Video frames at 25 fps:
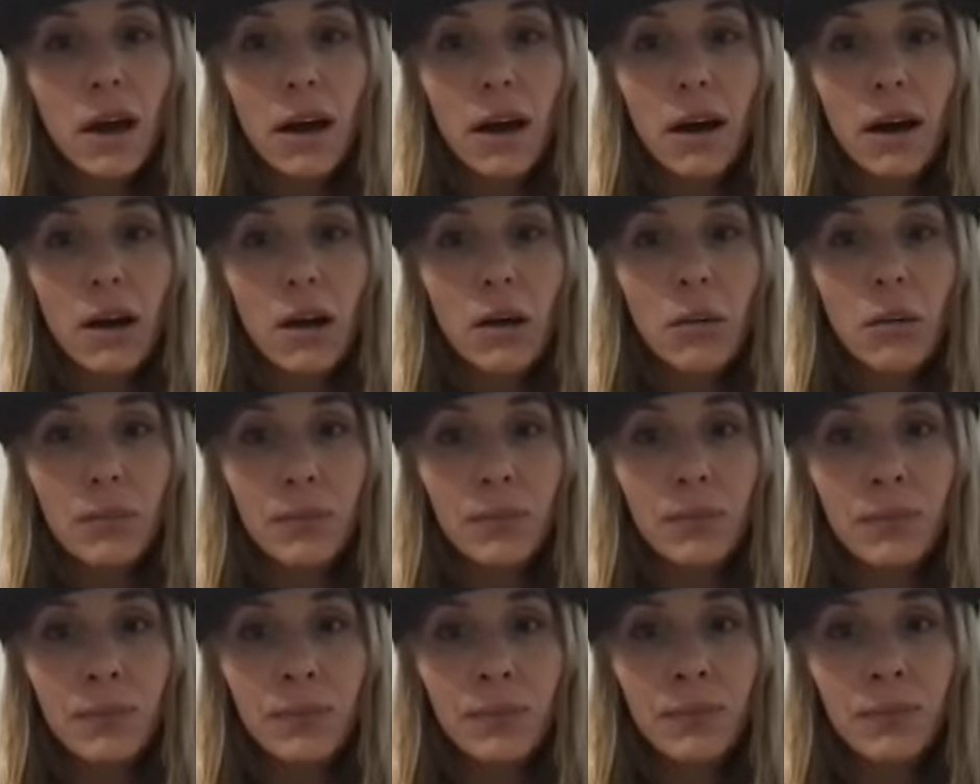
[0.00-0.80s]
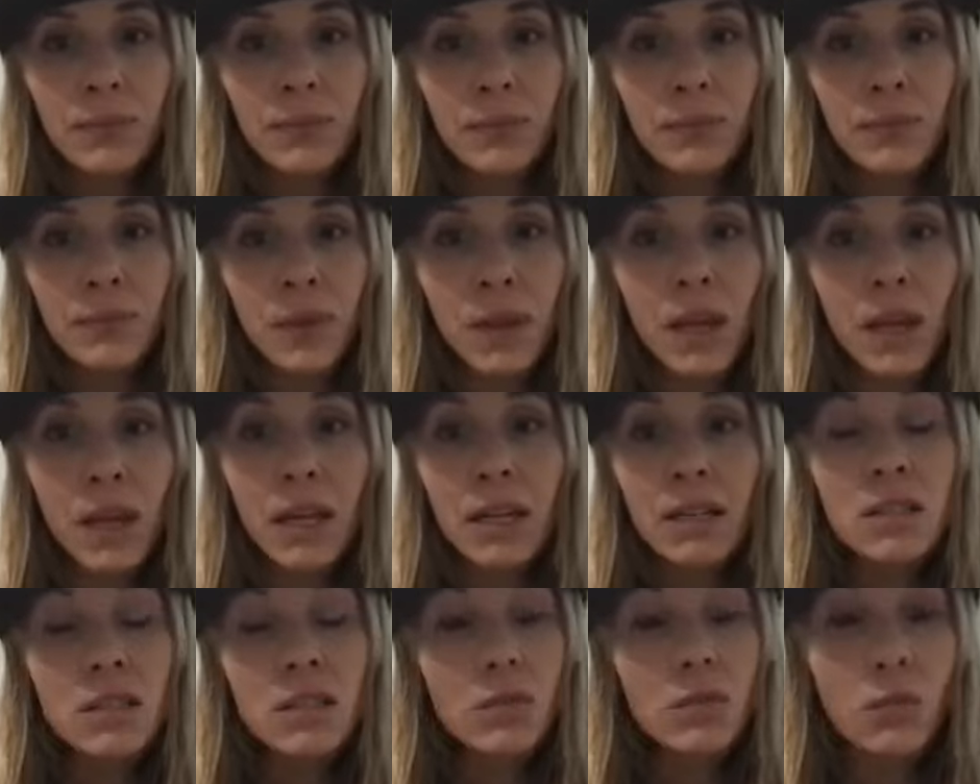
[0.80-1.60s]

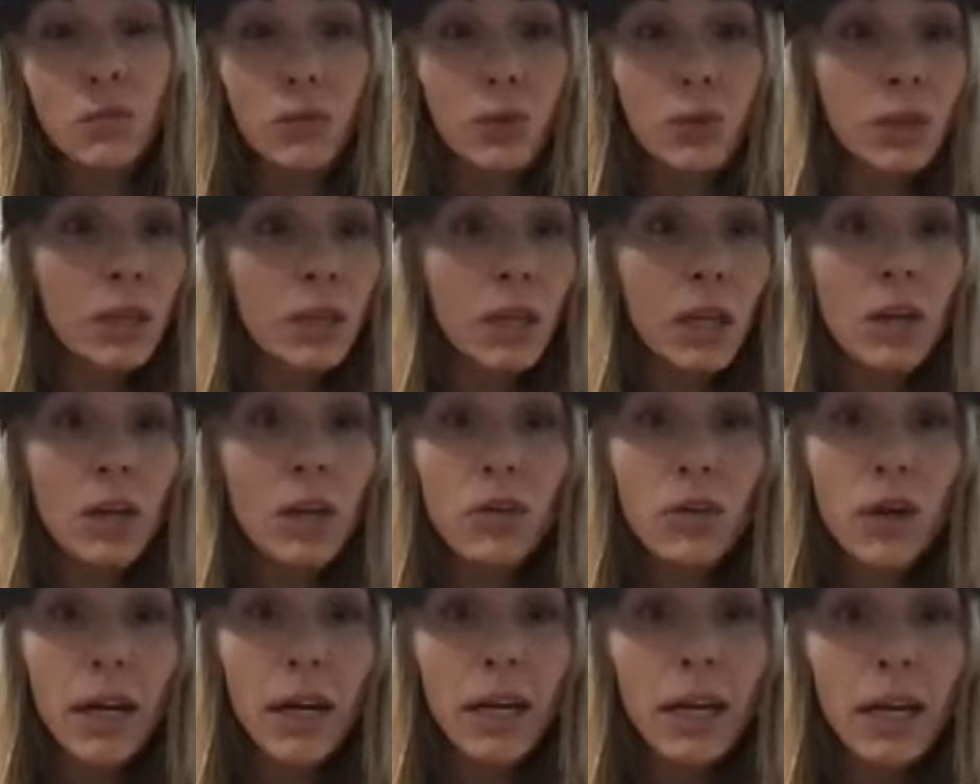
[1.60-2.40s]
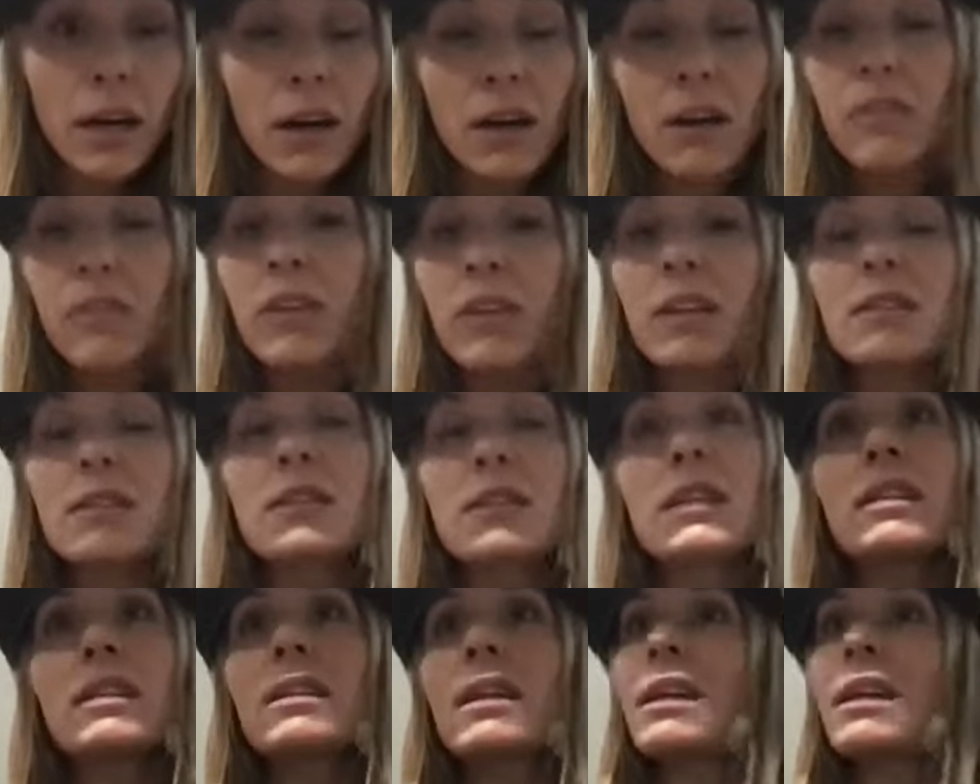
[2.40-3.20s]
It's really great.
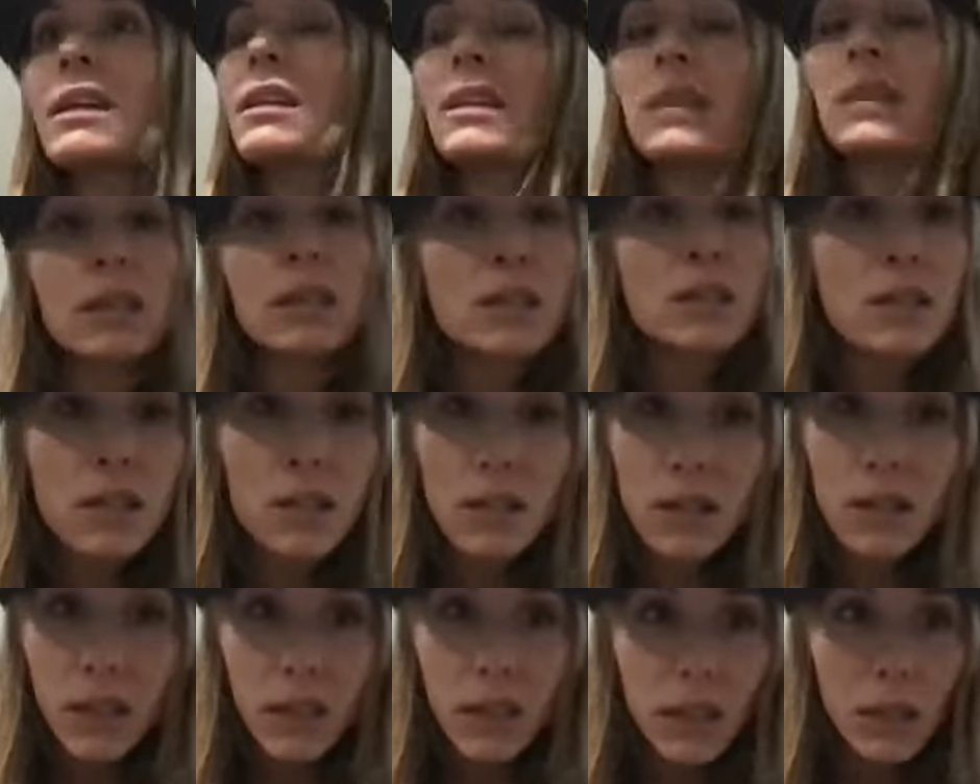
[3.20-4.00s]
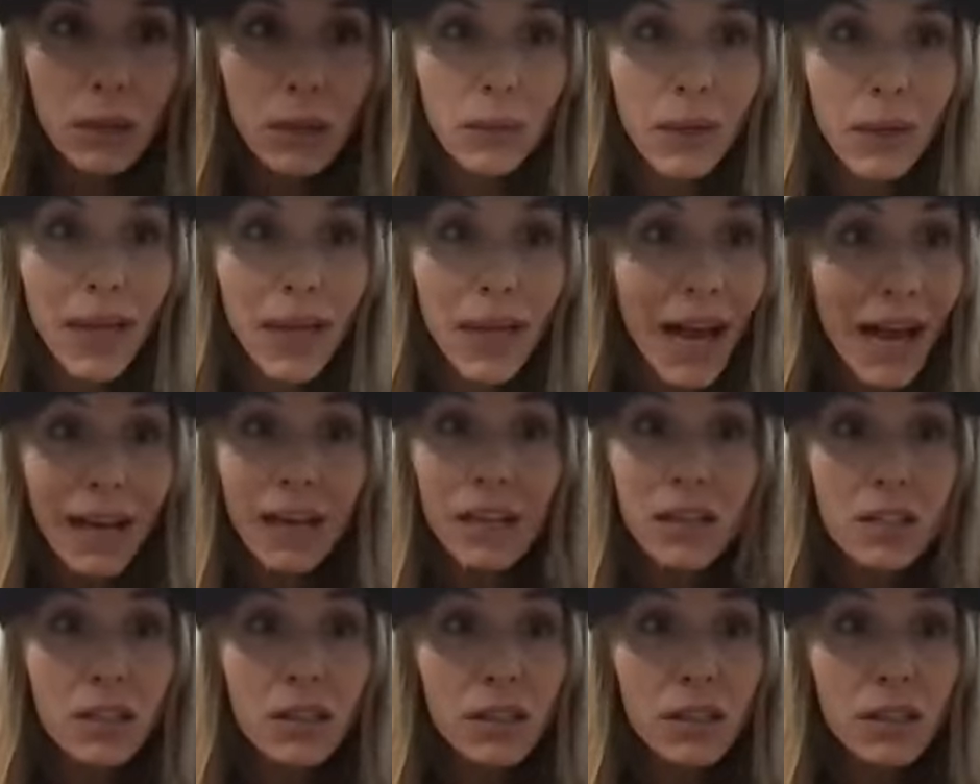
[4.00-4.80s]
Obviously, nothing is going to be
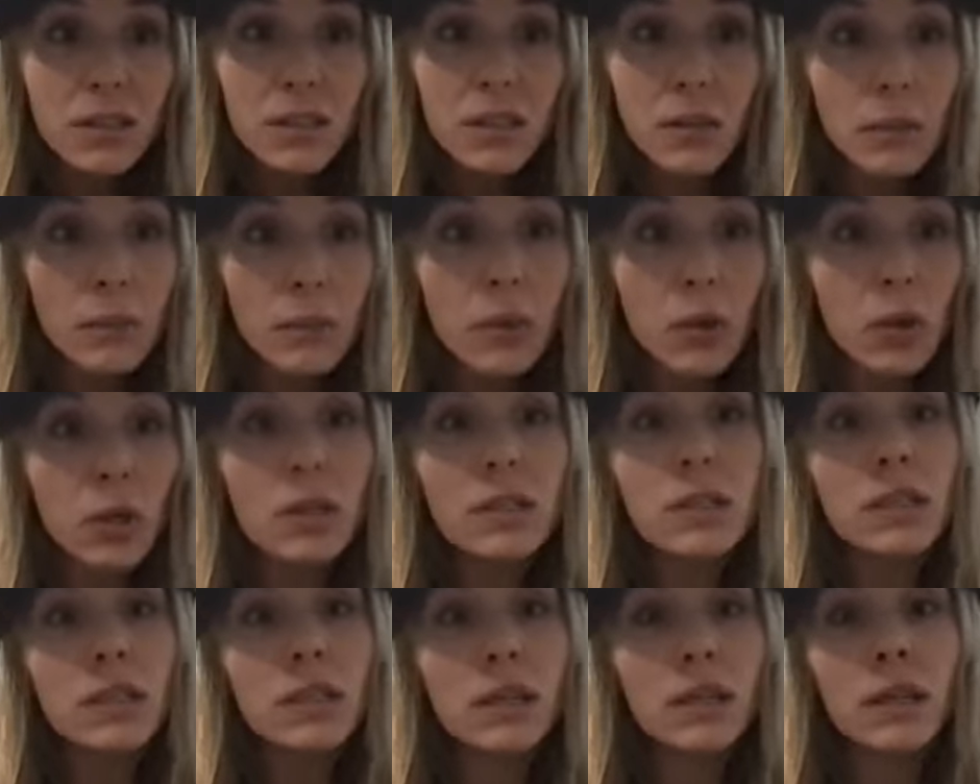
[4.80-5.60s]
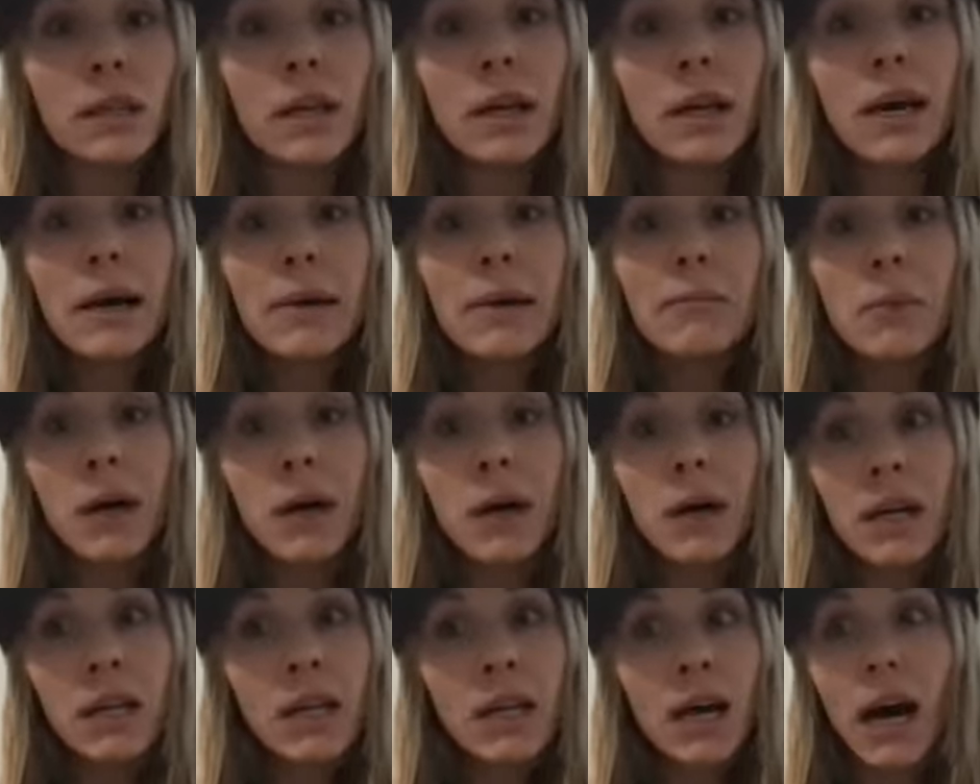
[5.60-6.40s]
as good as in person,
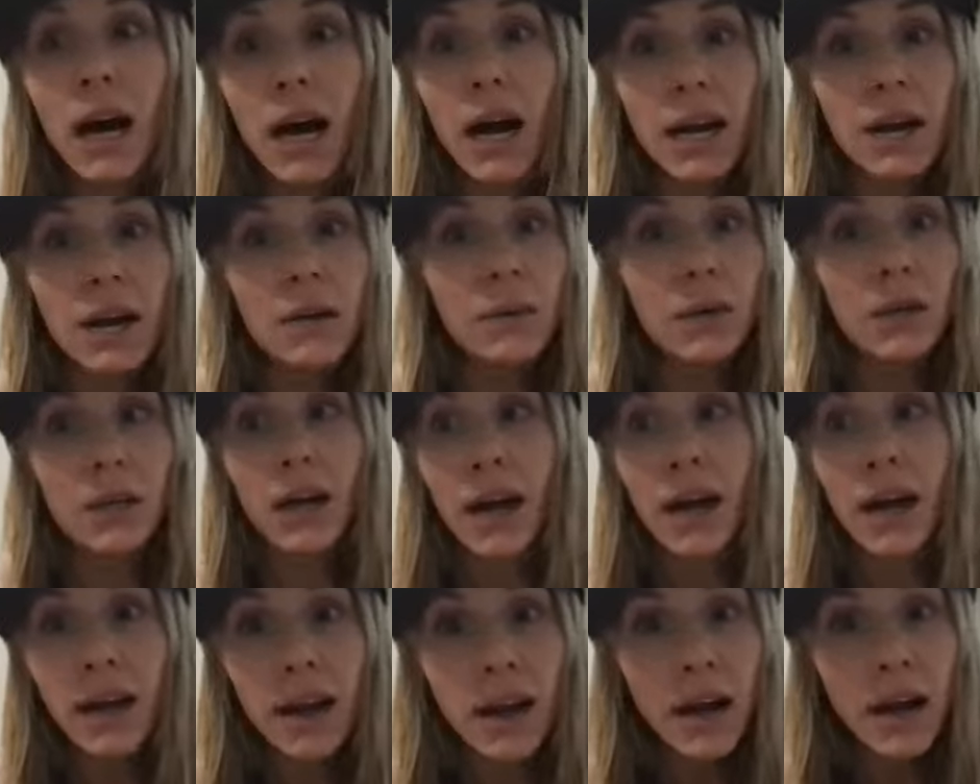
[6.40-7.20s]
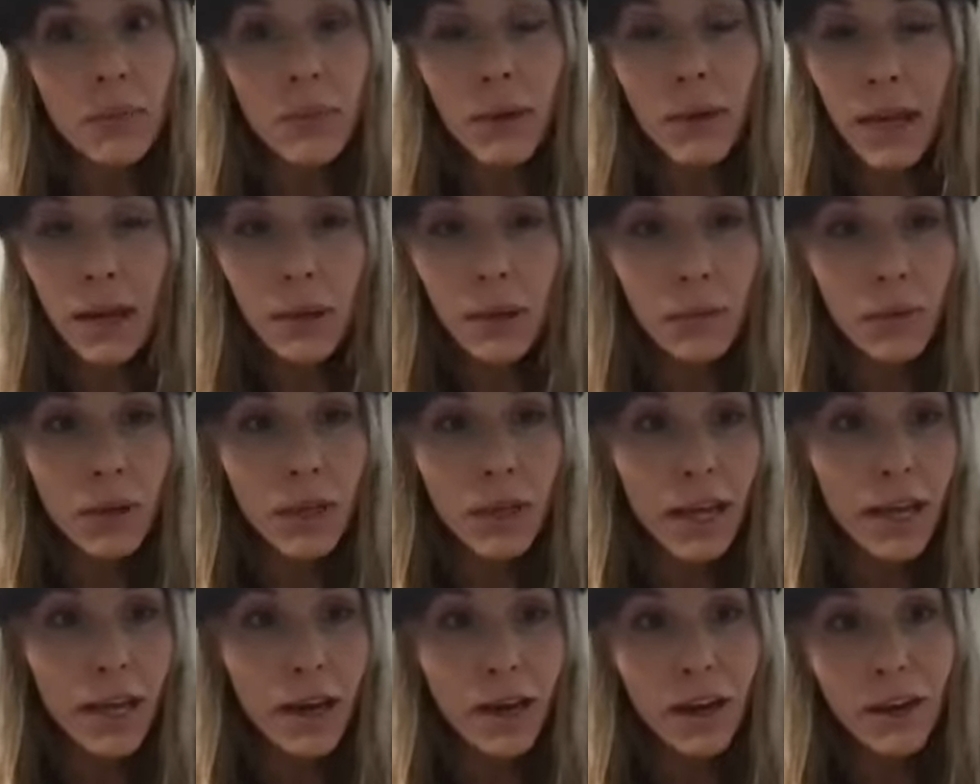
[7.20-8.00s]
but I mean, I got my
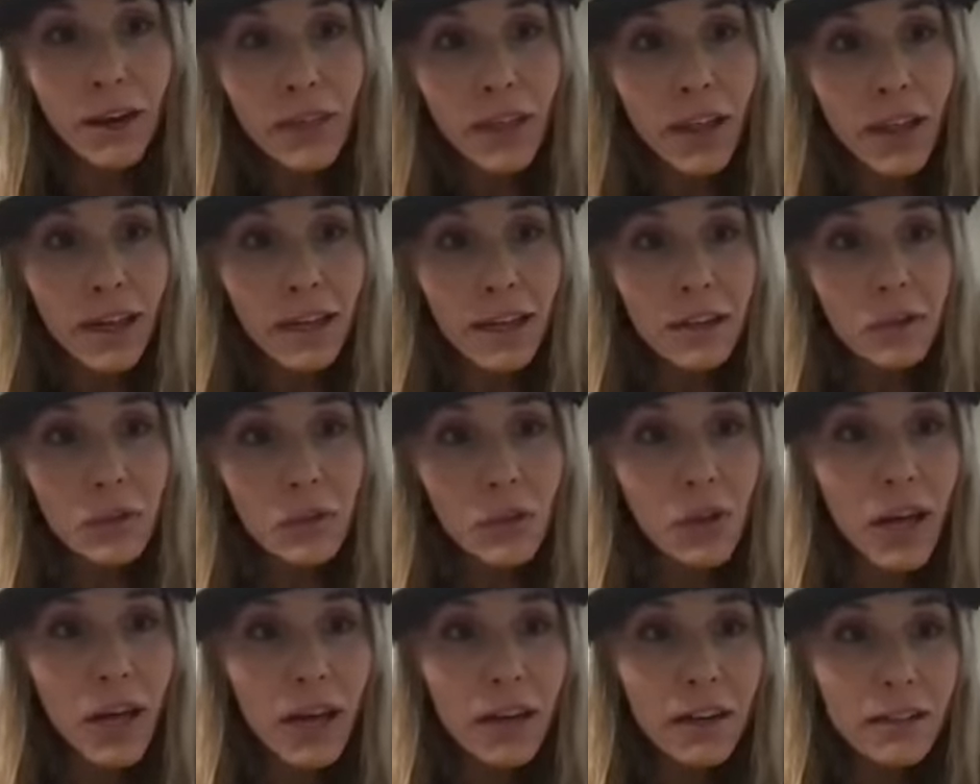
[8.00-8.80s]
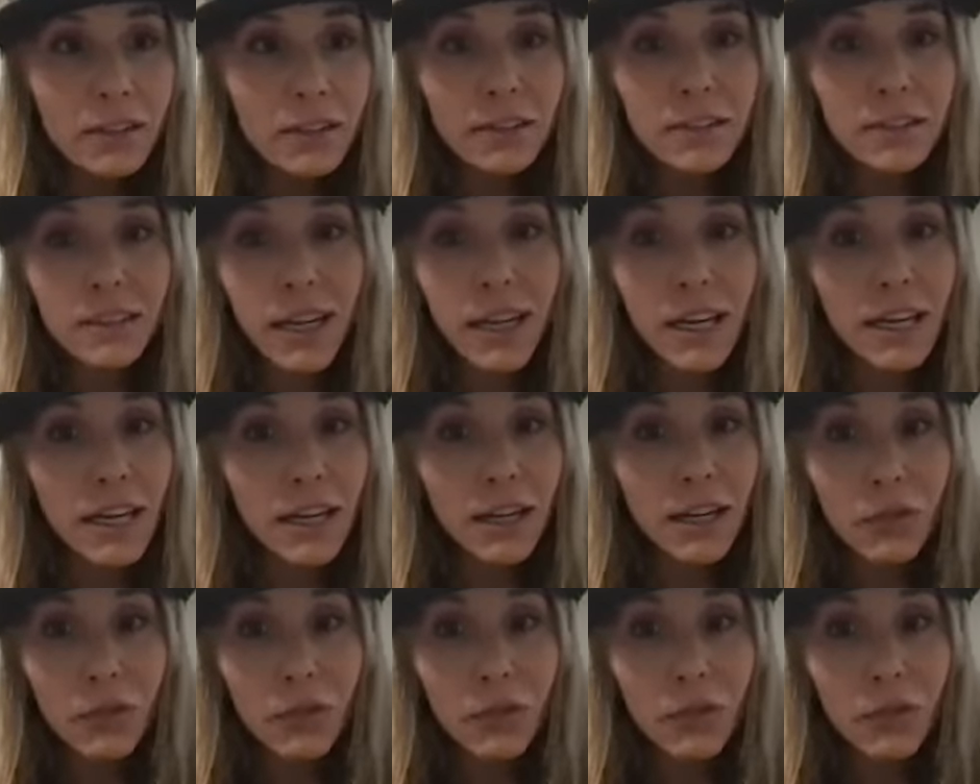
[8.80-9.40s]
MBA online through Cal State.